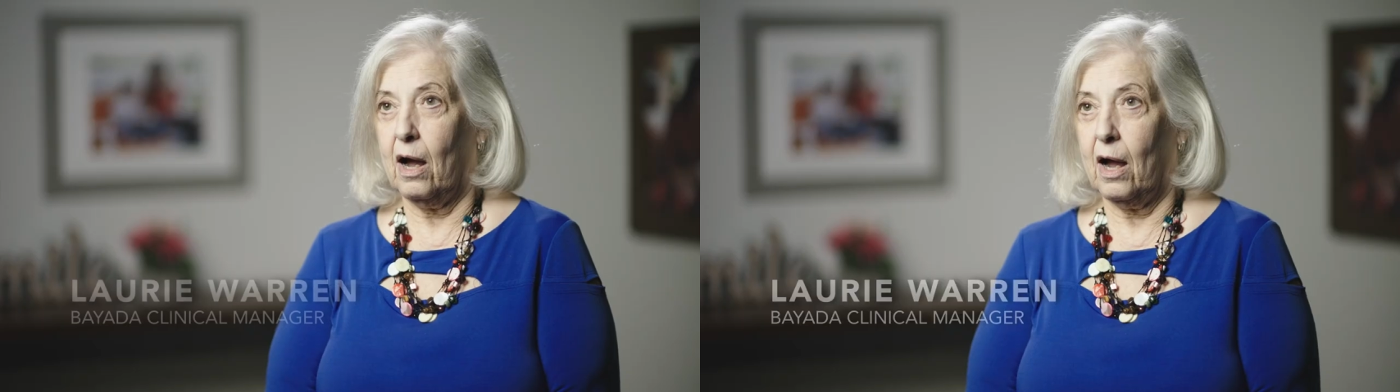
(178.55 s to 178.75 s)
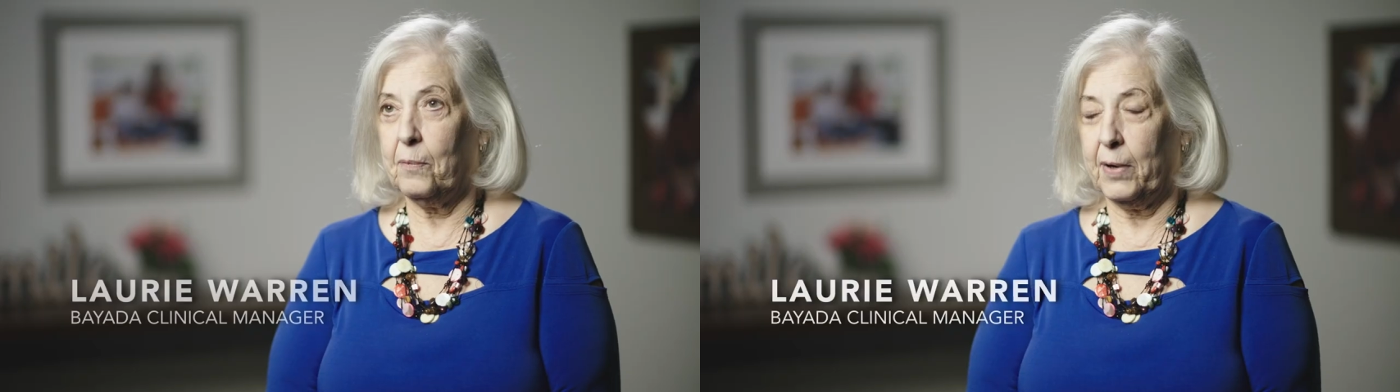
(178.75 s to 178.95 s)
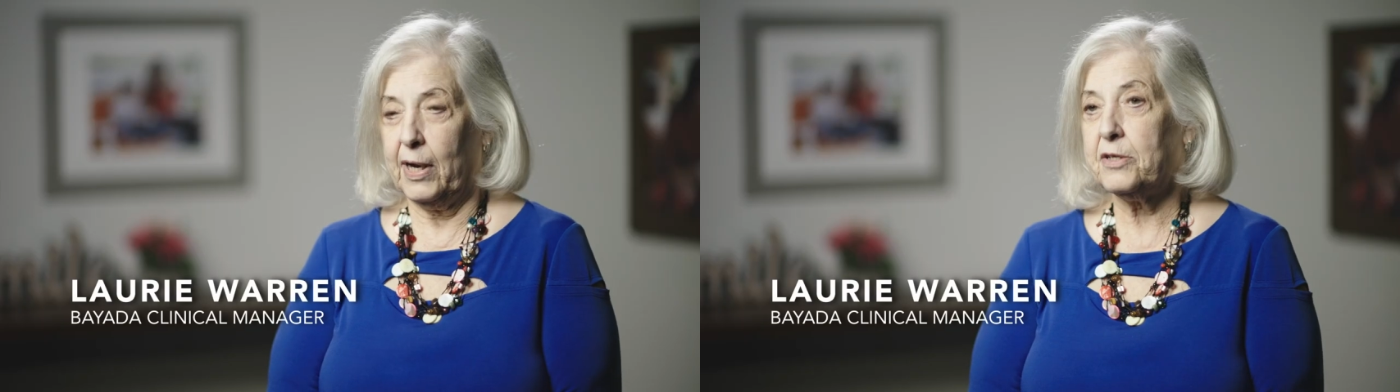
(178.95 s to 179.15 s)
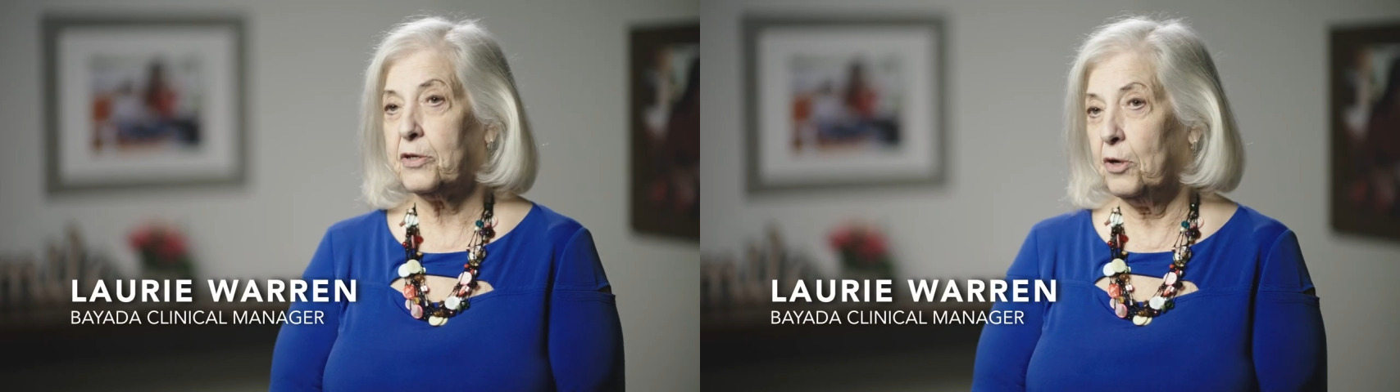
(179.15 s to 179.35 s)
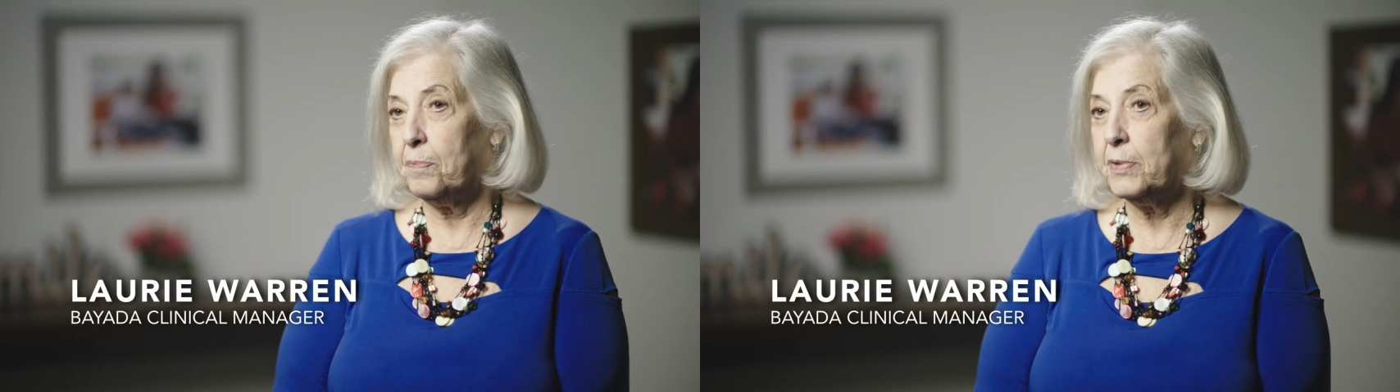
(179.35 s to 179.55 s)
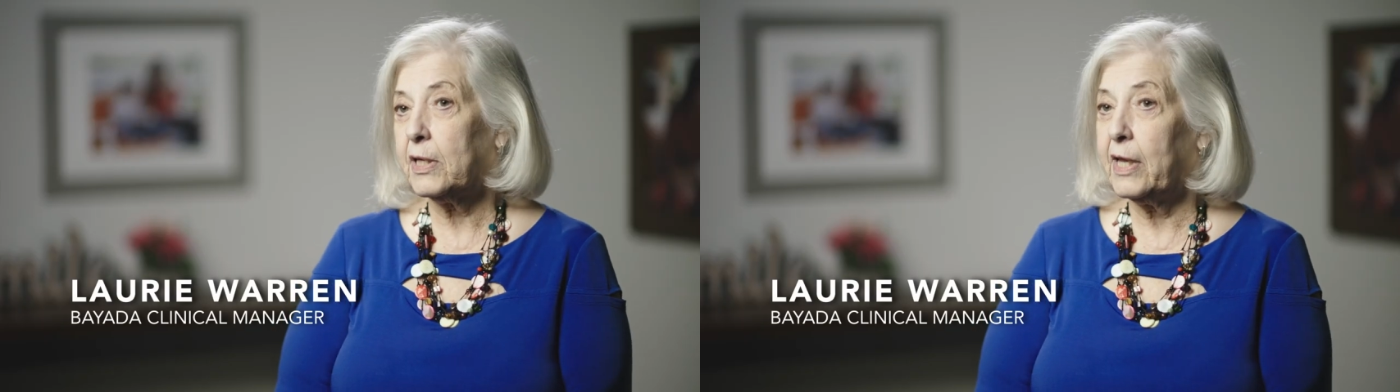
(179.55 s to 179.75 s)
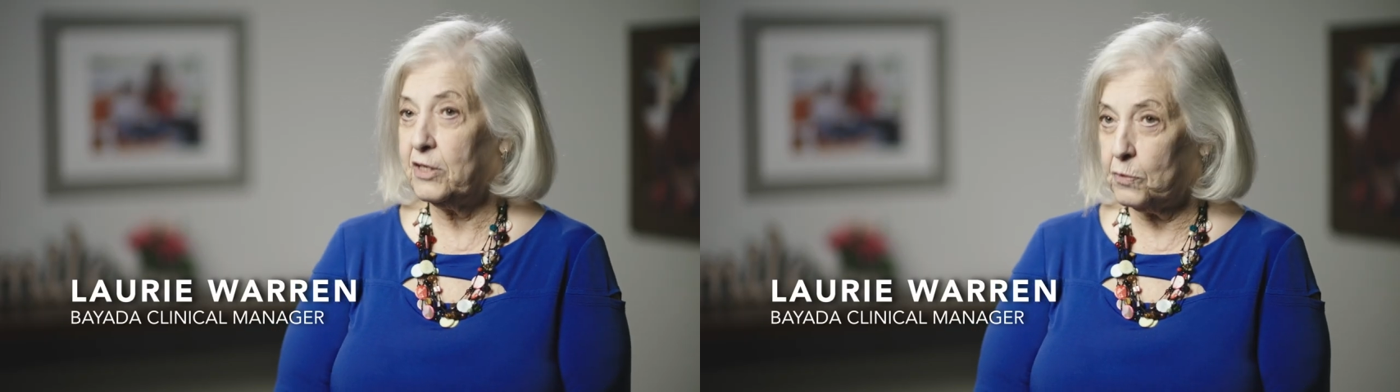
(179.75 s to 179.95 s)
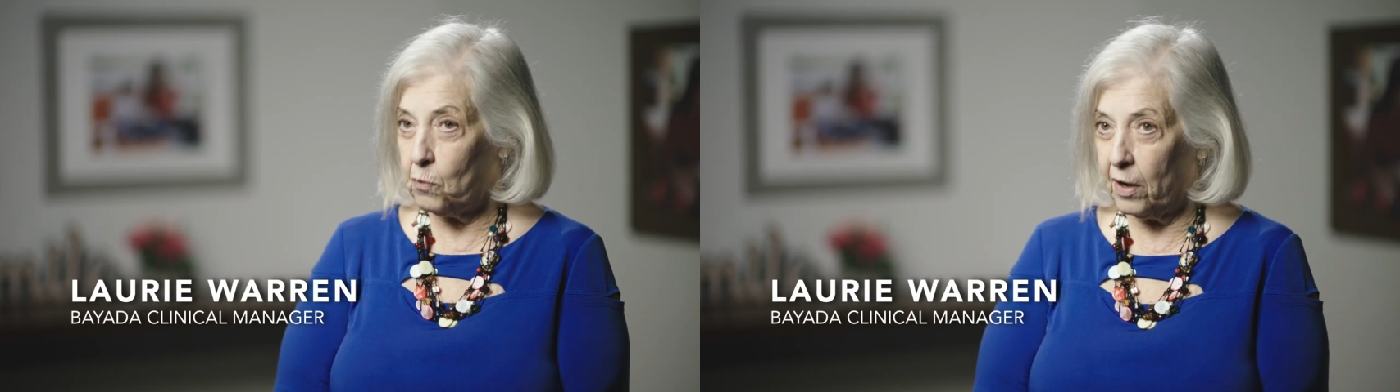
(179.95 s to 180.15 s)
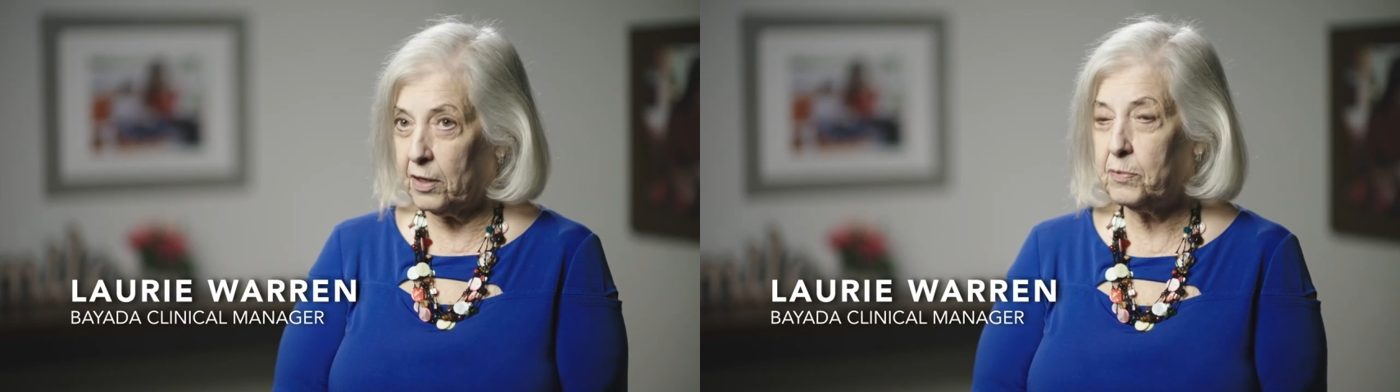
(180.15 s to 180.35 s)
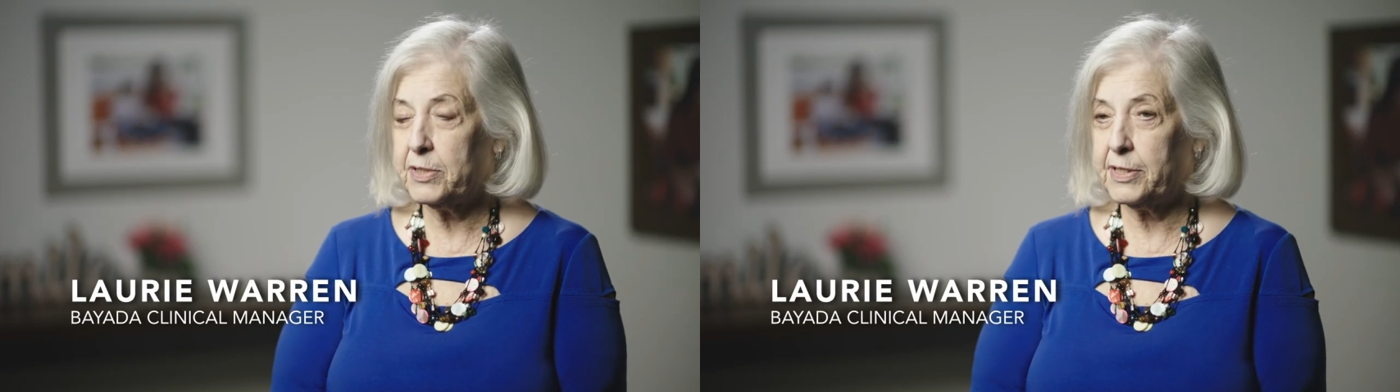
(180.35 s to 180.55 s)
I went out to open the case.
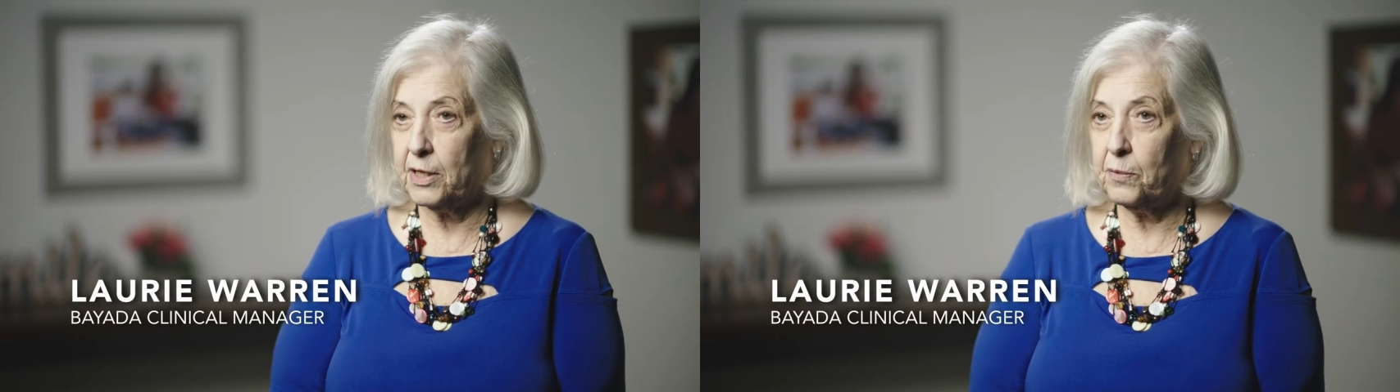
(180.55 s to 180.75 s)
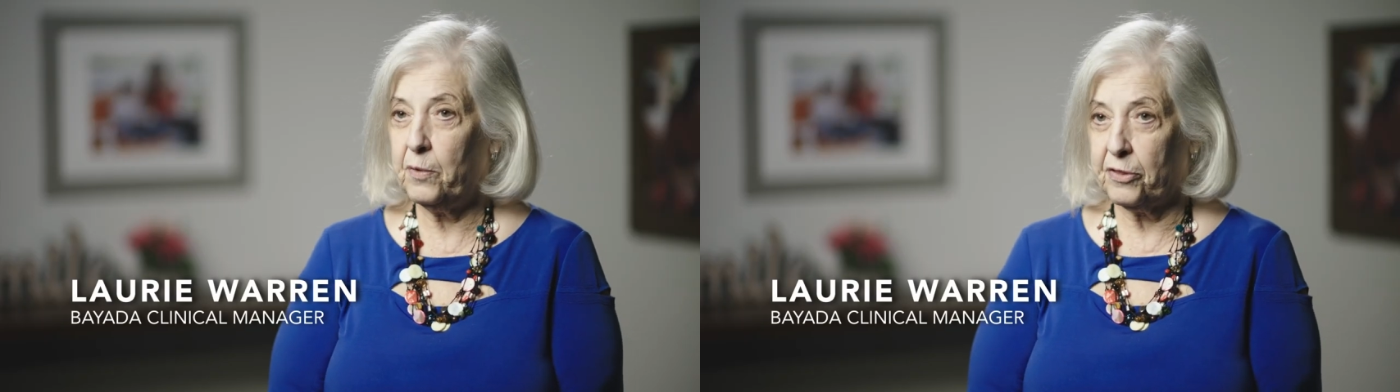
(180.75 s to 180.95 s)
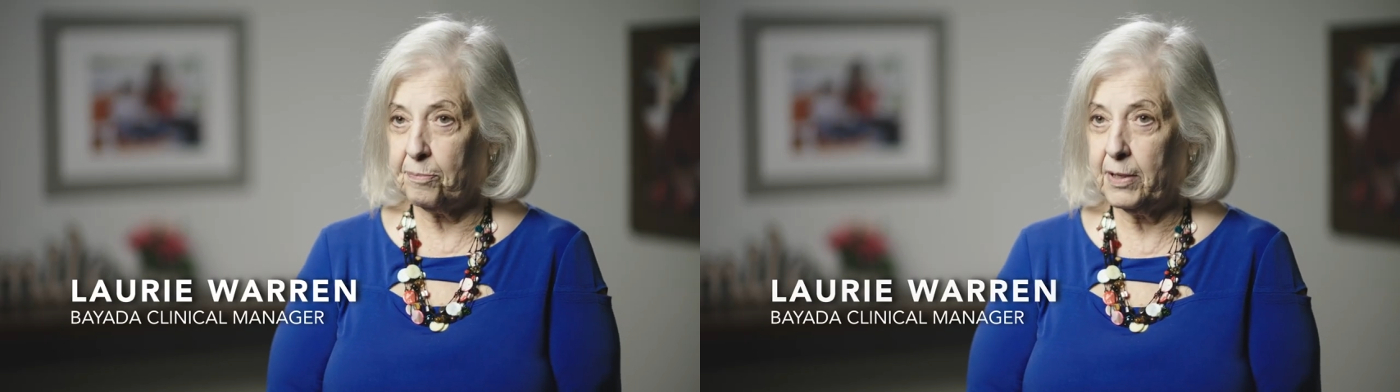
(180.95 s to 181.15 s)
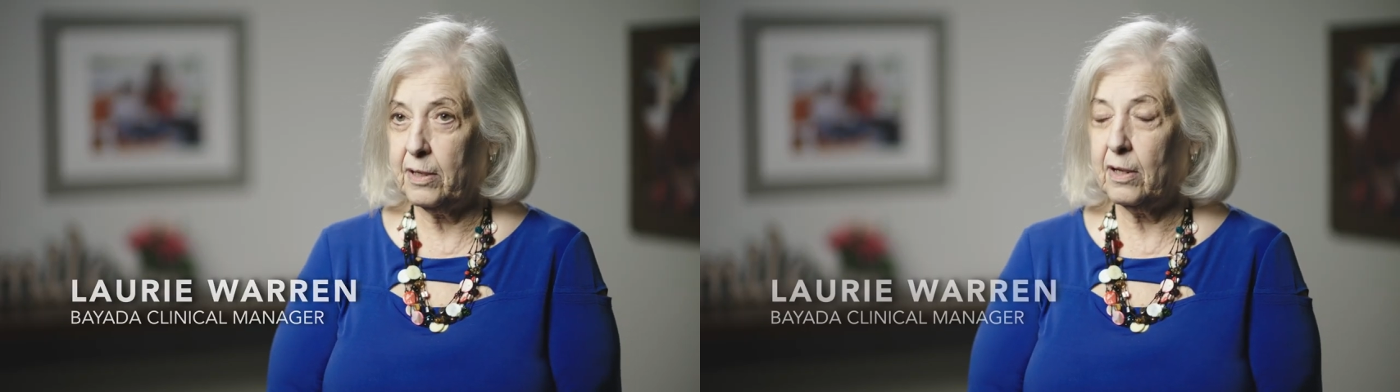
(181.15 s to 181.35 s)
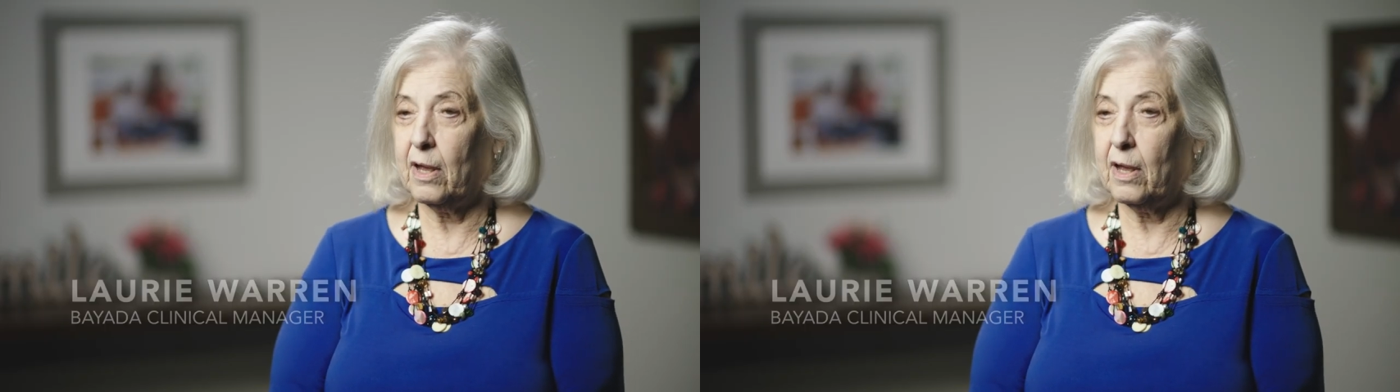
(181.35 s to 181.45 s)
Juana was there with me,